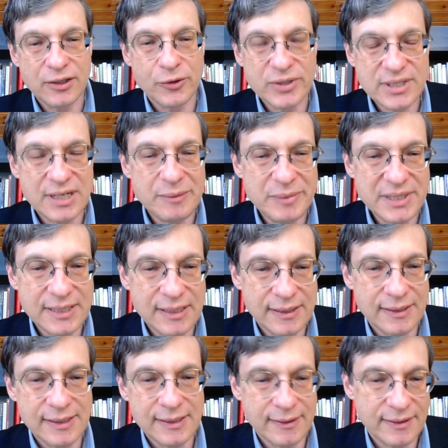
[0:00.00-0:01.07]
you know, is going to
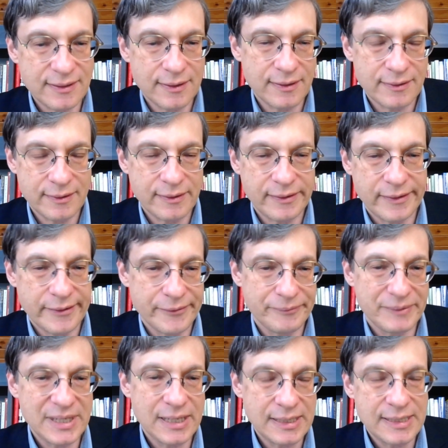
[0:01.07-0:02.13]
be, you
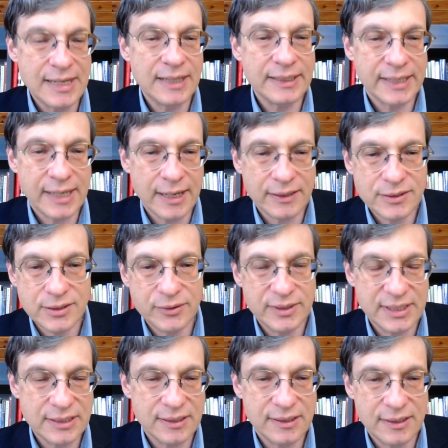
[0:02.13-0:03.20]
know, yelling at you
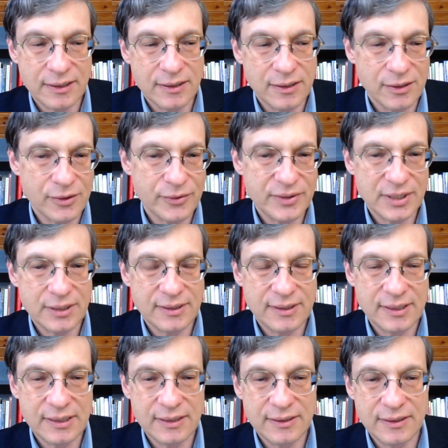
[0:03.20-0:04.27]
that
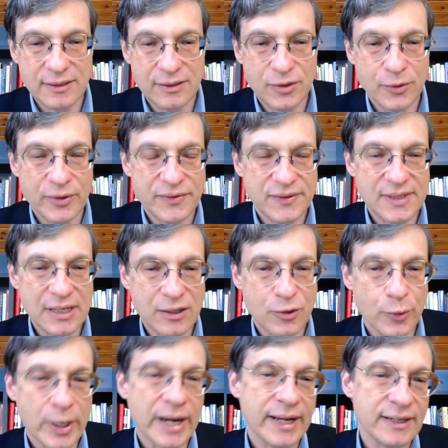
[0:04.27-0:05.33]
you're a
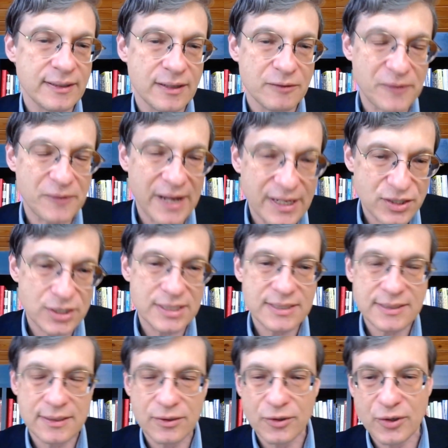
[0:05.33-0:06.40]
theocrat and a
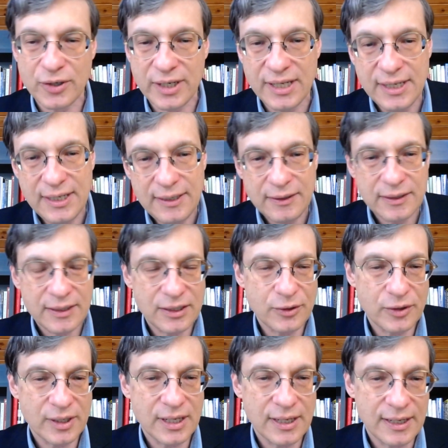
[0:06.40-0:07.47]
fascist and you're going
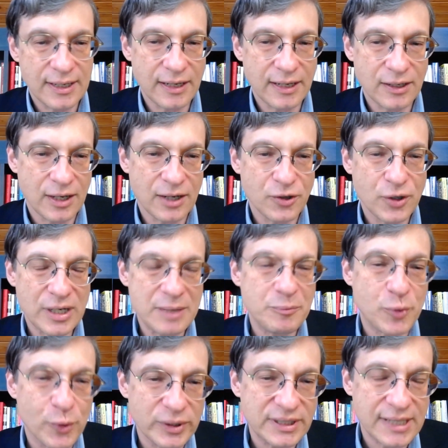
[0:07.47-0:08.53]
to
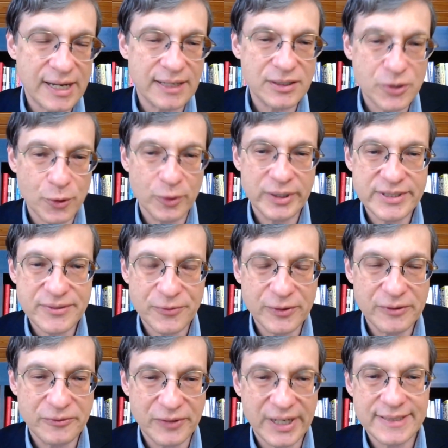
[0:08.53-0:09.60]
import the Ayatollahs
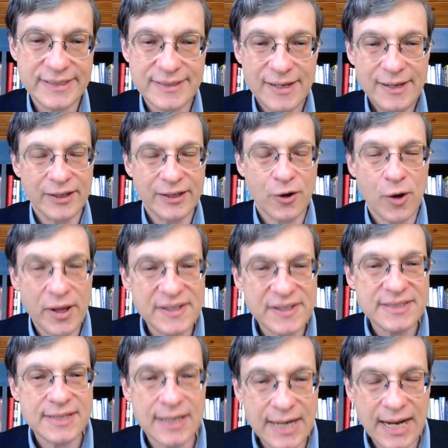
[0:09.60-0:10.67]
for advice. Like, all
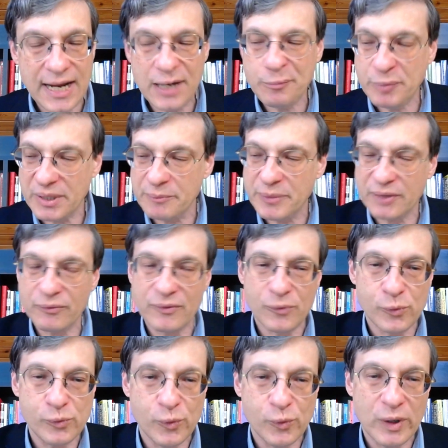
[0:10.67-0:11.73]
that's going to happen. But
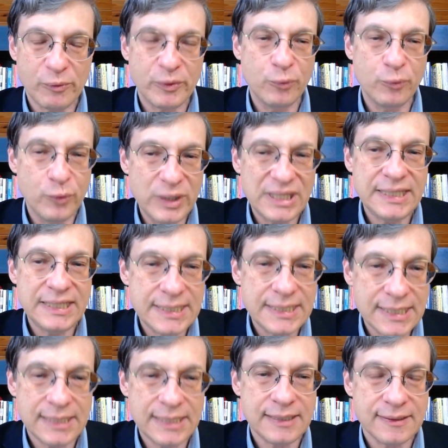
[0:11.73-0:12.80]
what we really
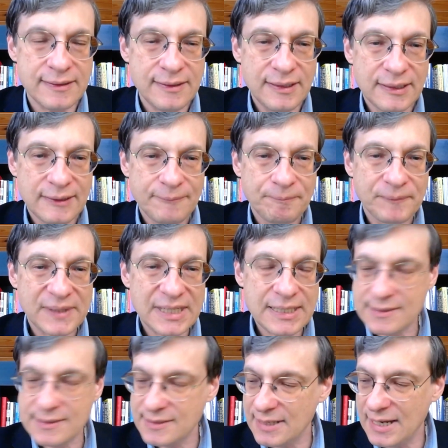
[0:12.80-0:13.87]
need
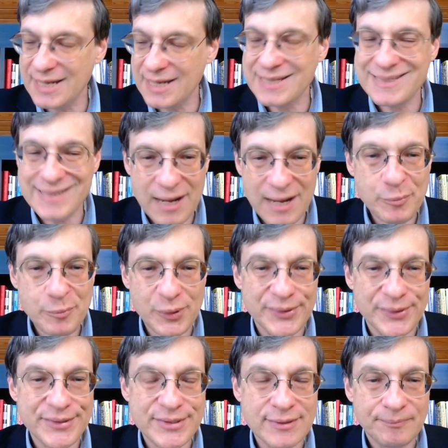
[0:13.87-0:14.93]
is
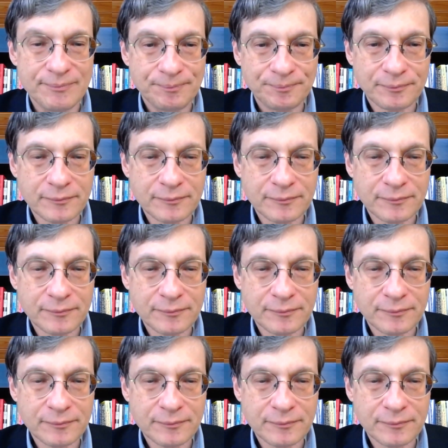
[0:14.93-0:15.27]
examples,